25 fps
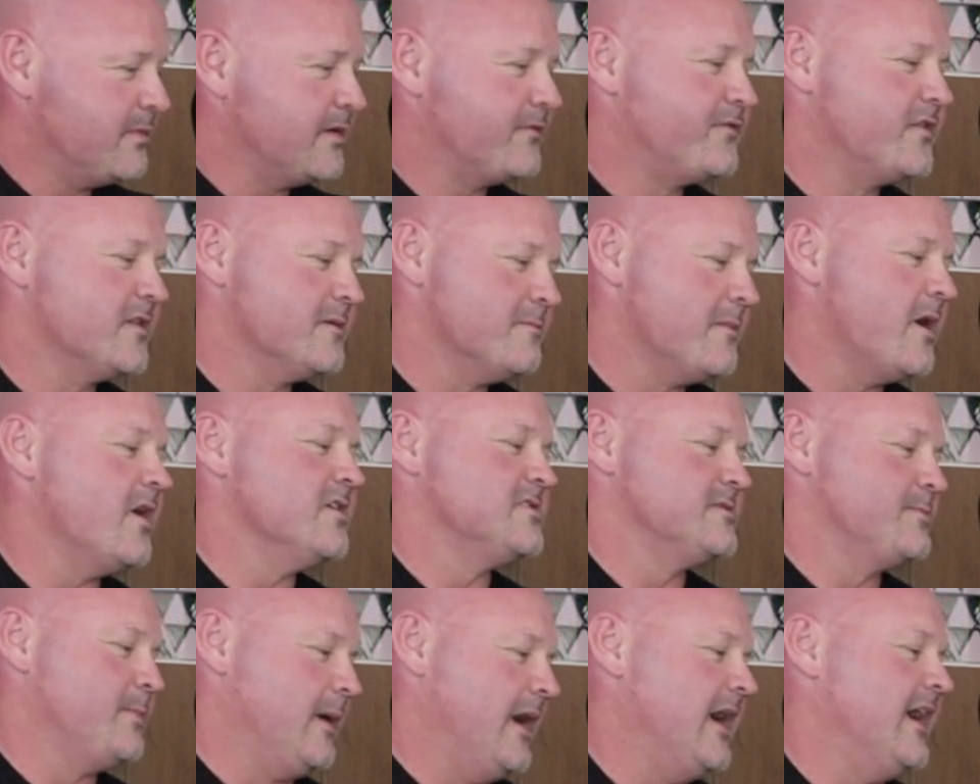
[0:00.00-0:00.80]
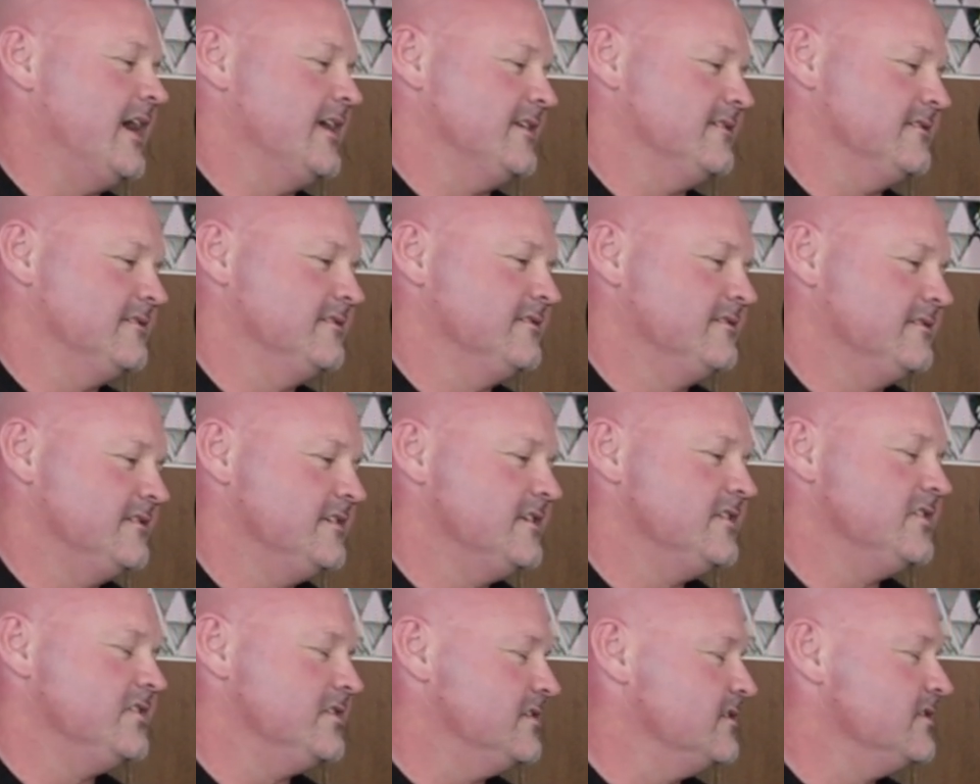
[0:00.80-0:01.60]
But for the most part,
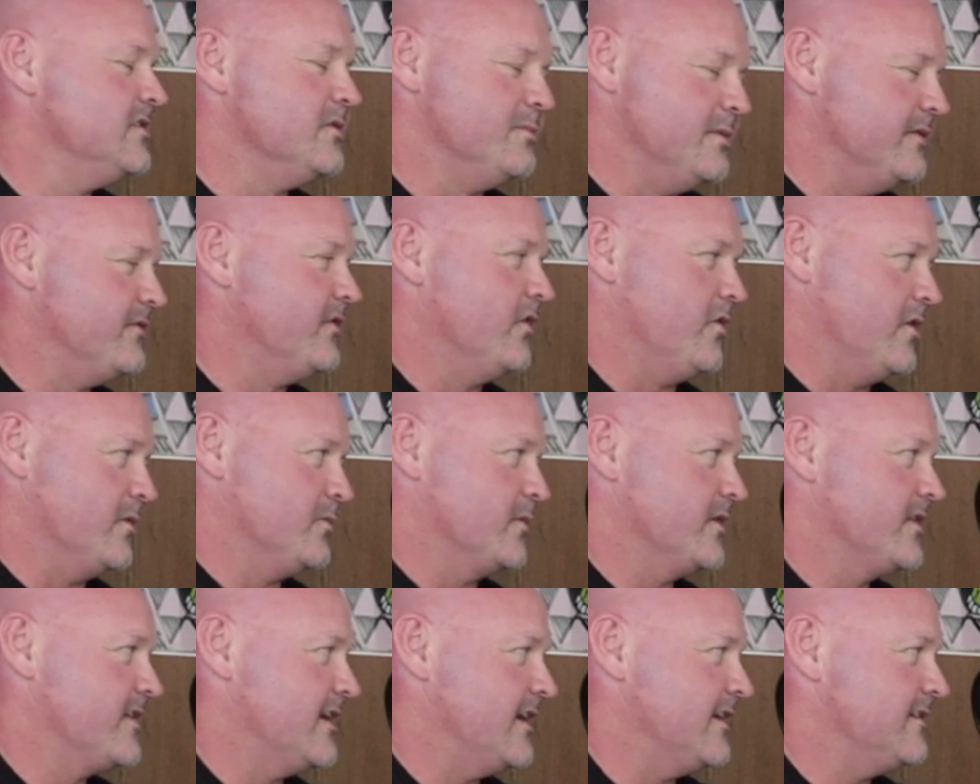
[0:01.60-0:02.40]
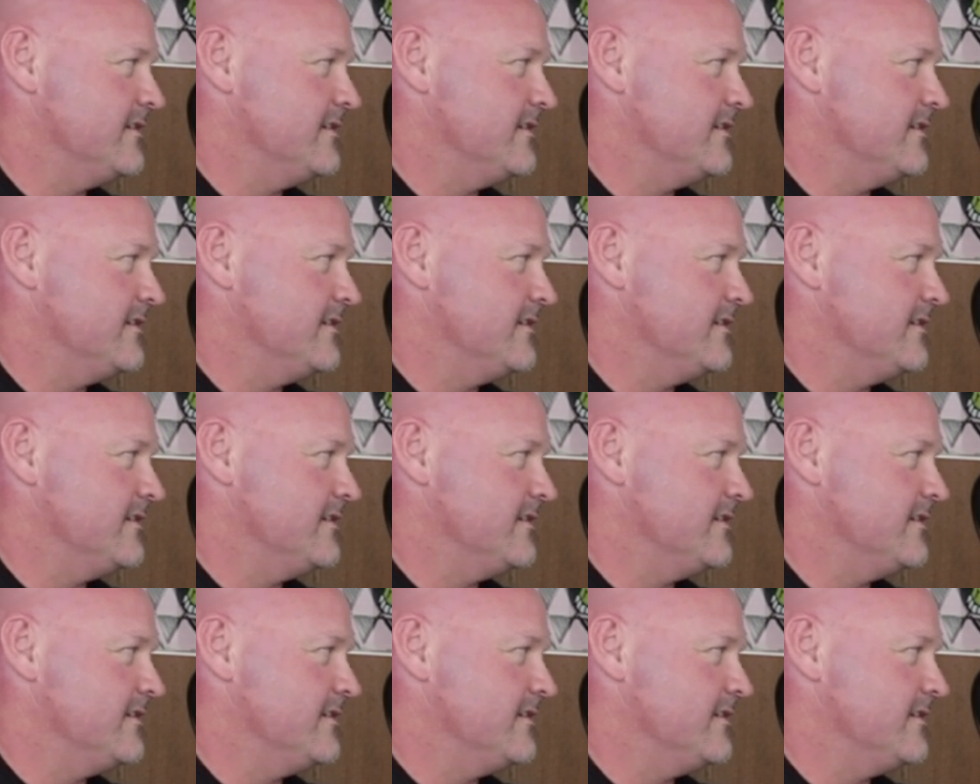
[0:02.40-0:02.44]
you'd be fine with that.